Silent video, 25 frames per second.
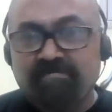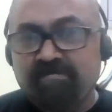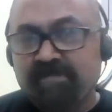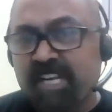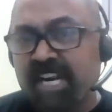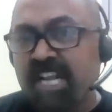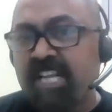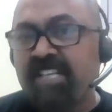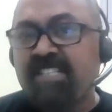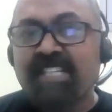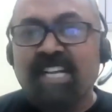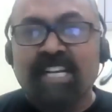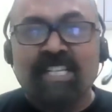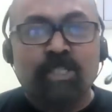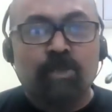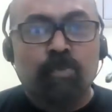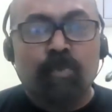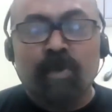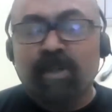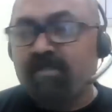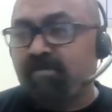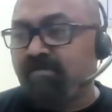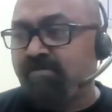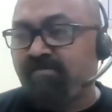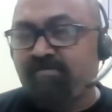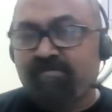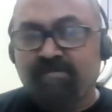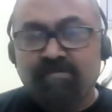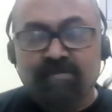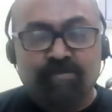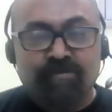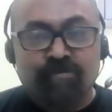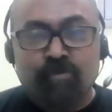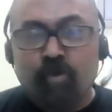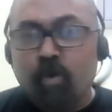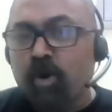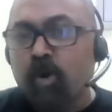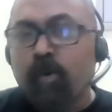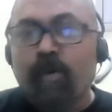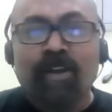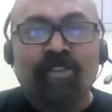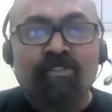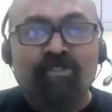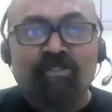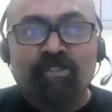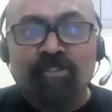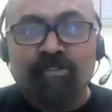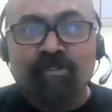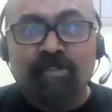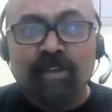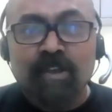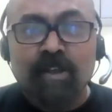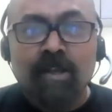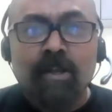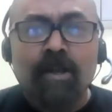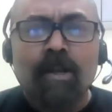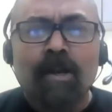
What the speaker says: 3 sets with 4 questions,